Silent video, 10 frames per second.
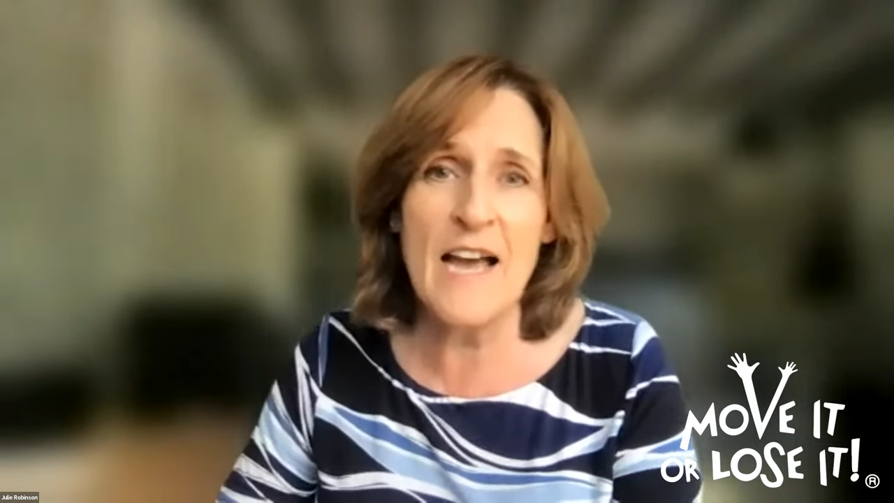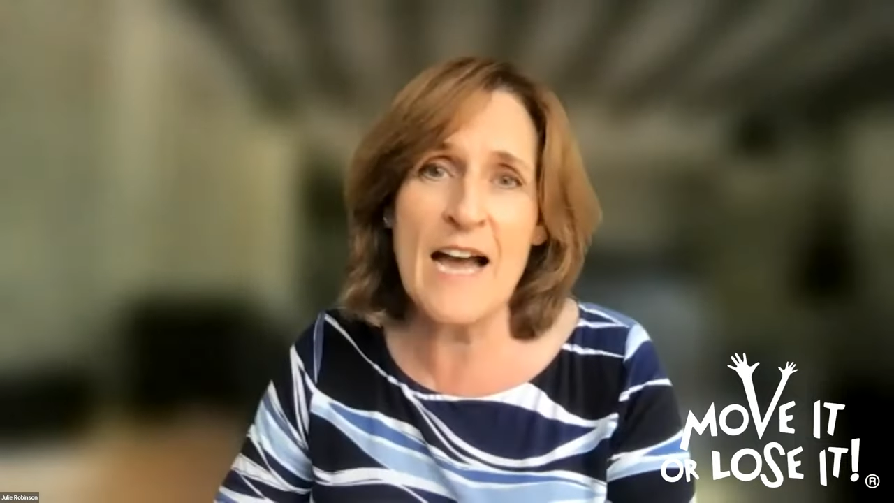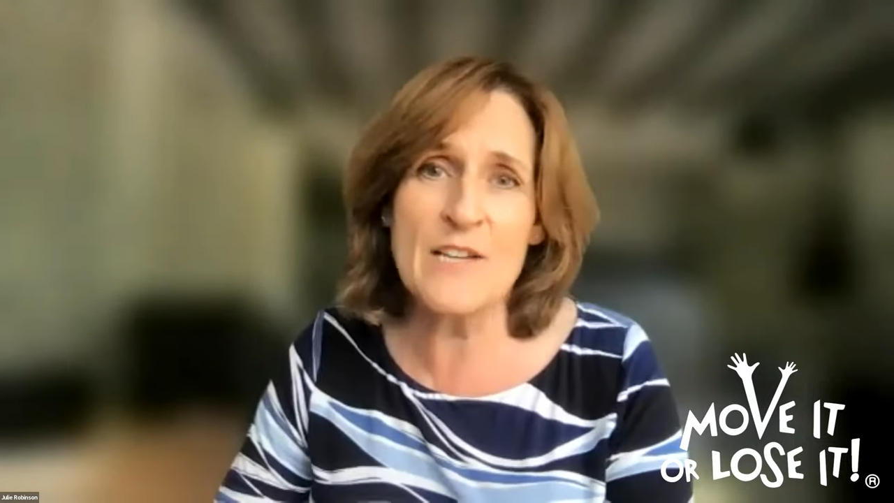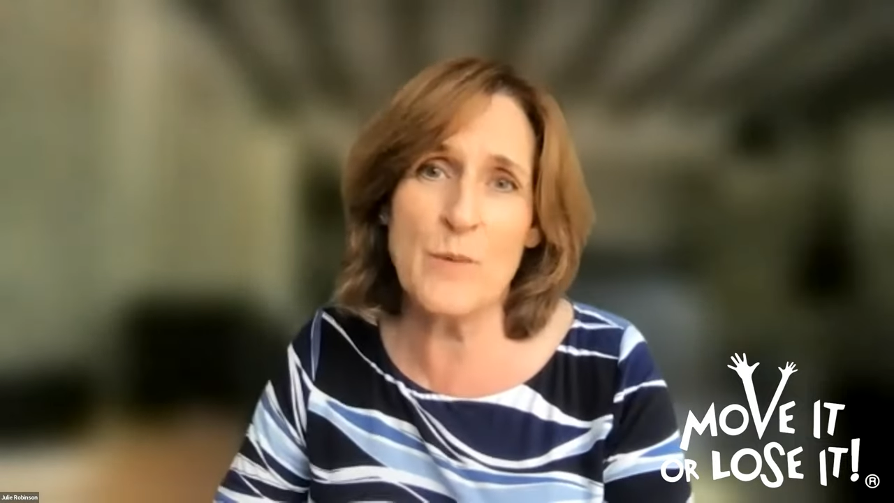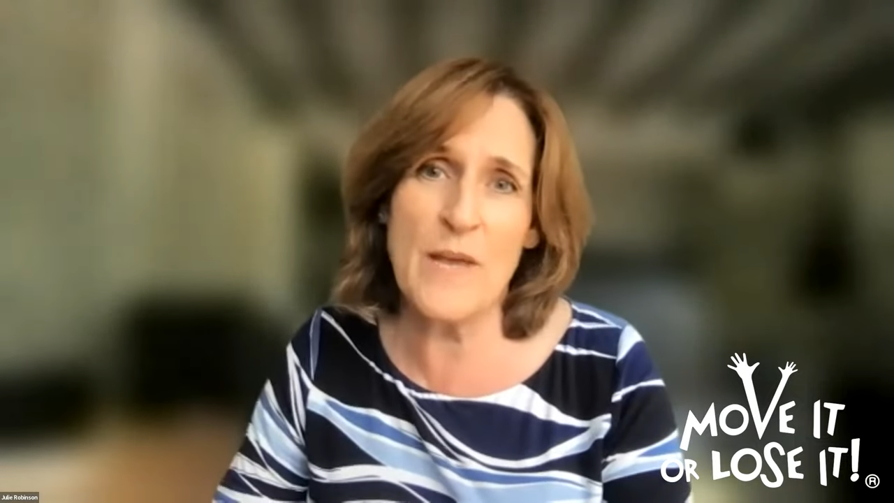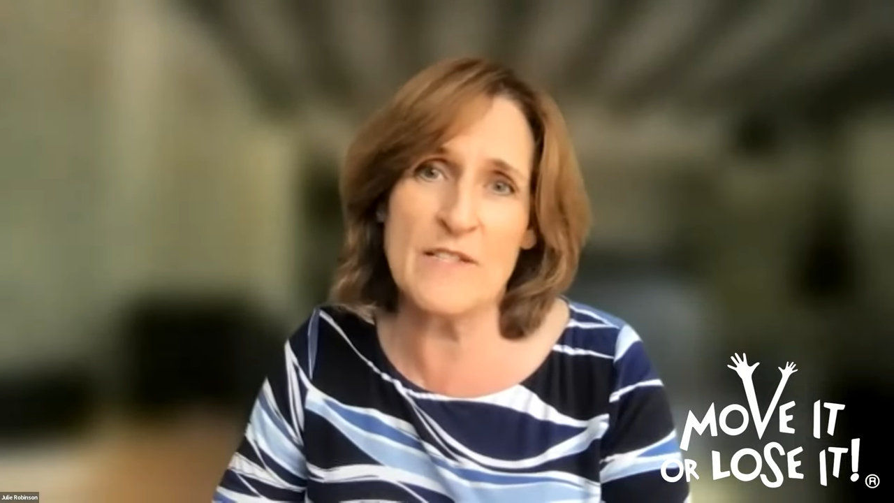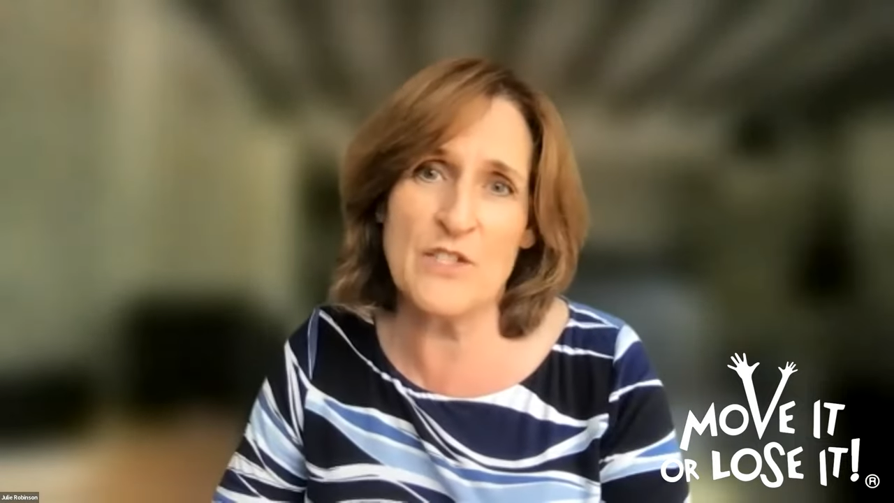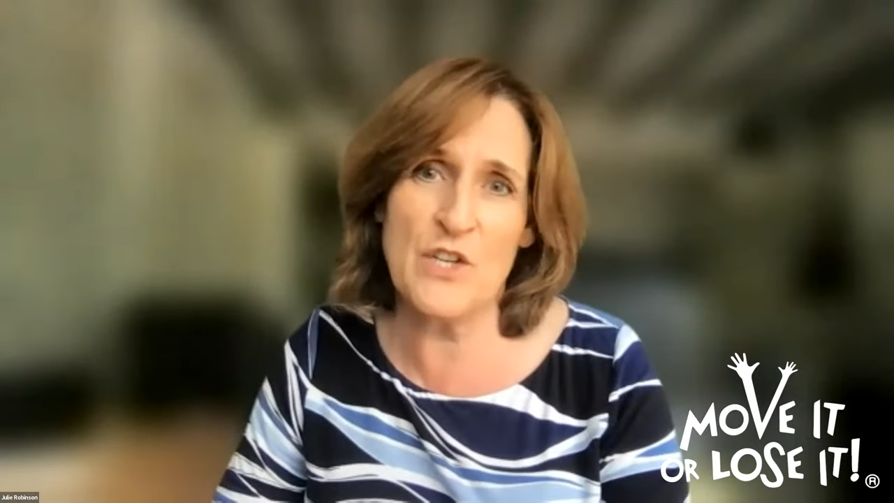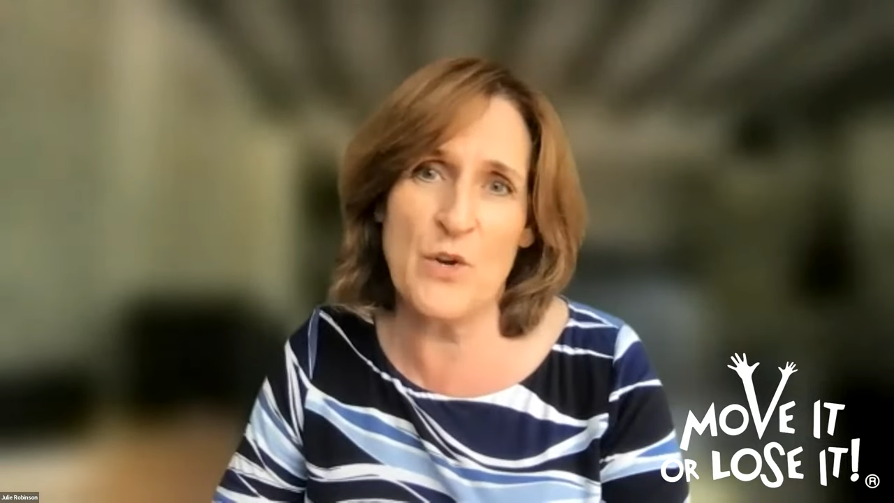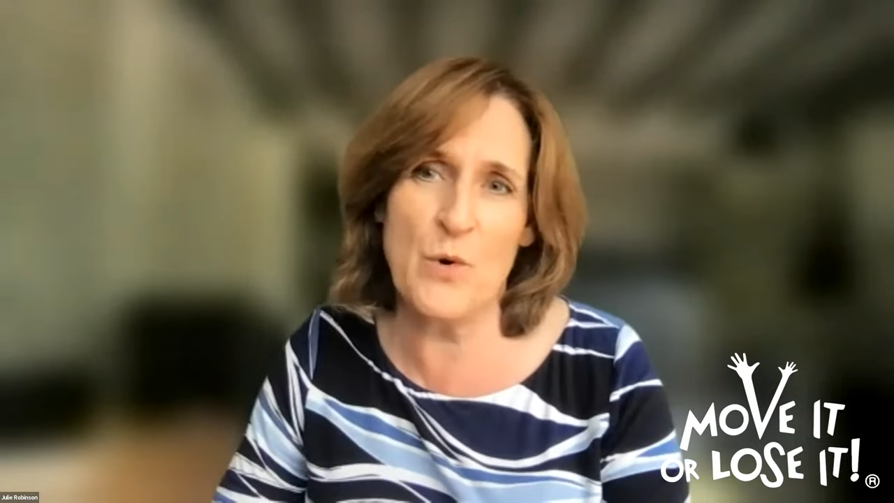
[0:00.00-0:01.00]
as we
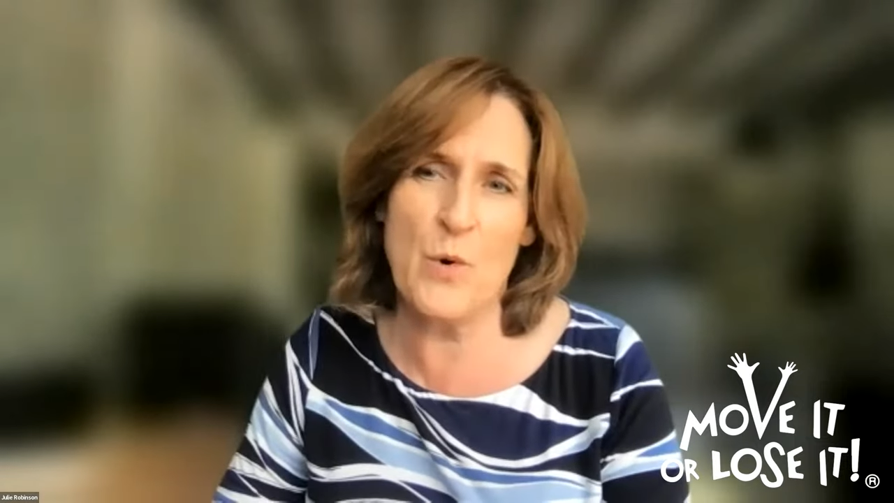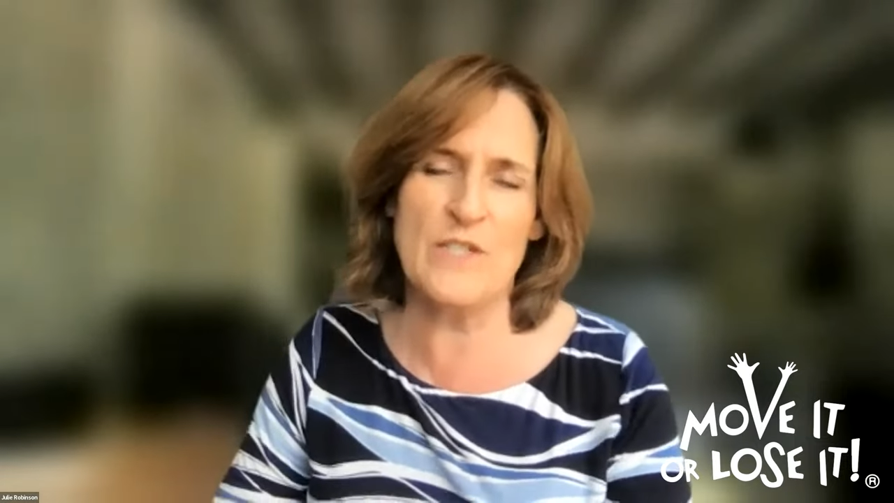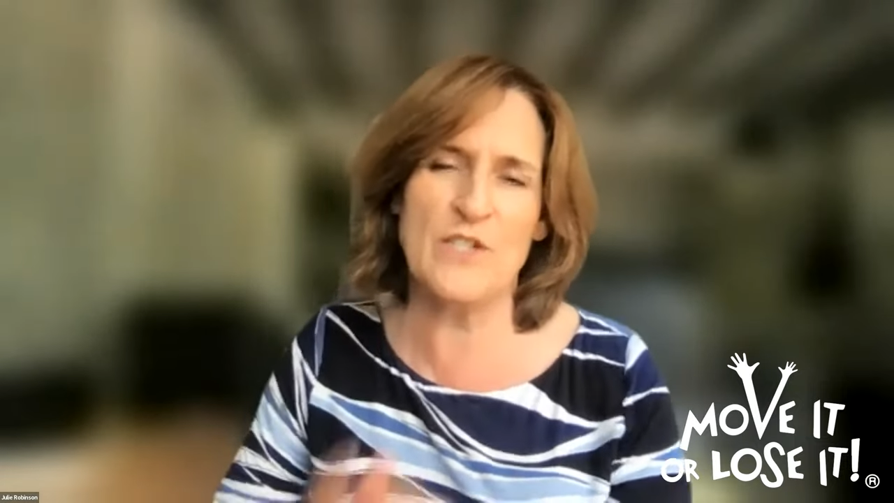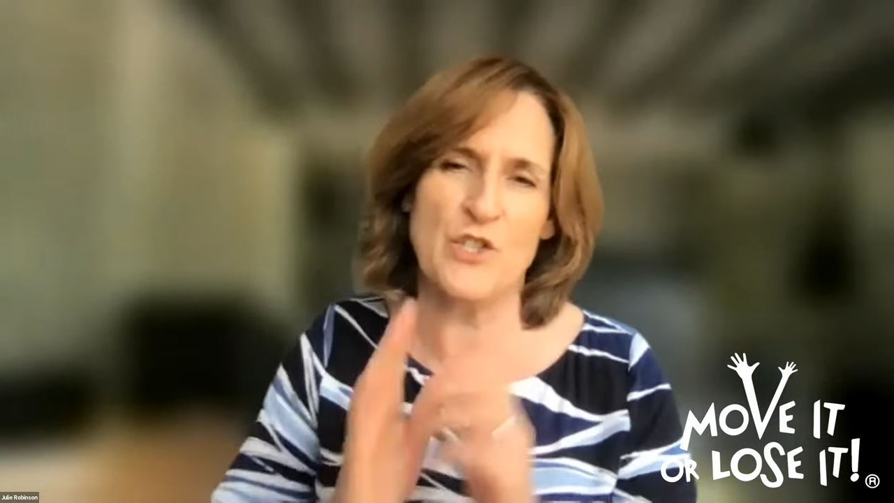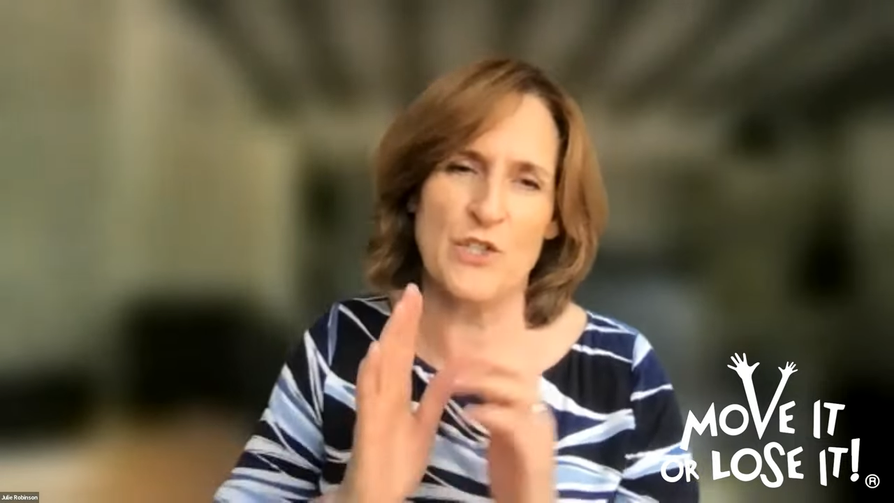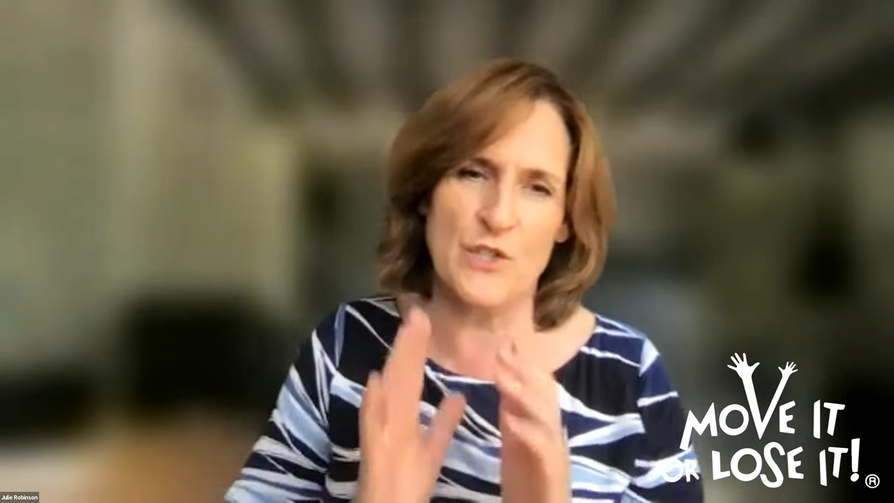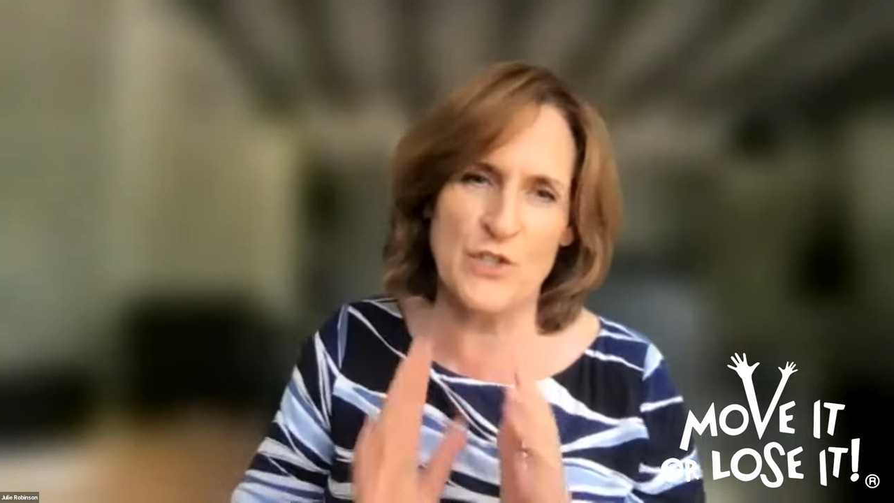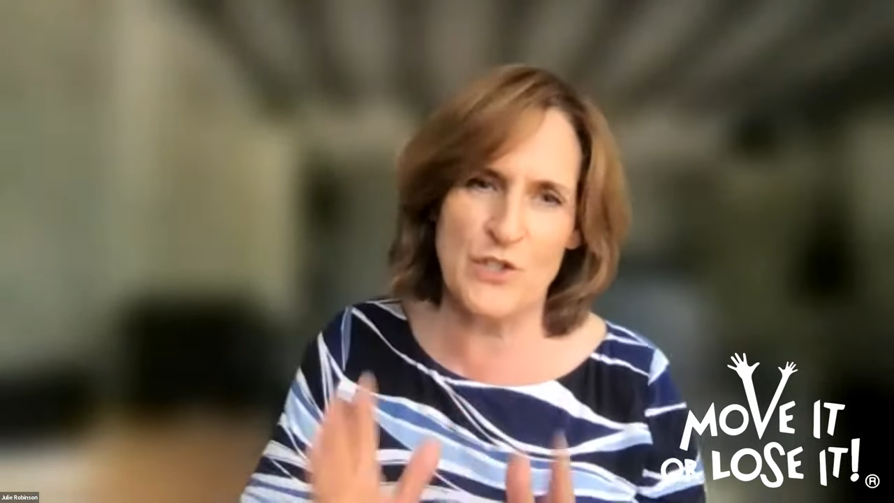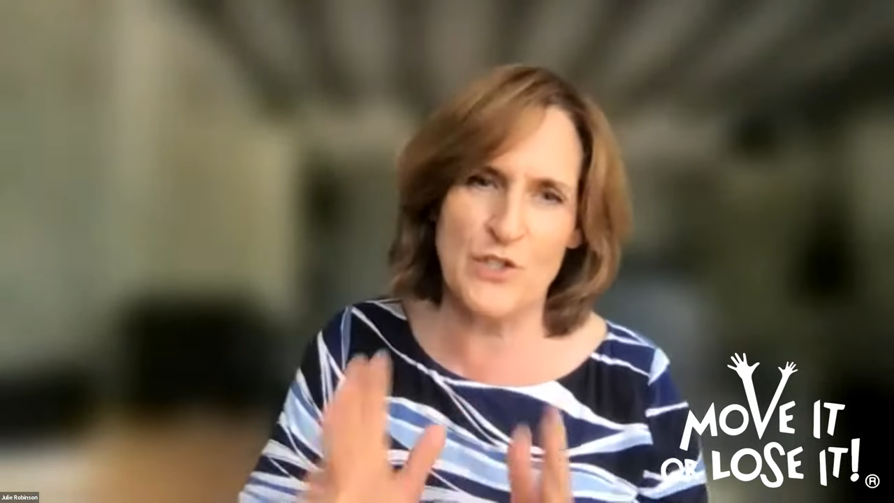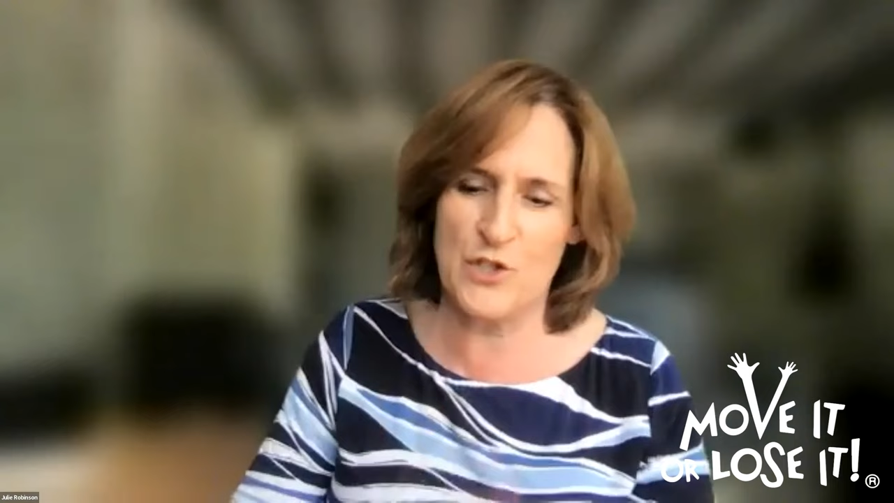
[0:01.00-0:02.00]
answer your questions,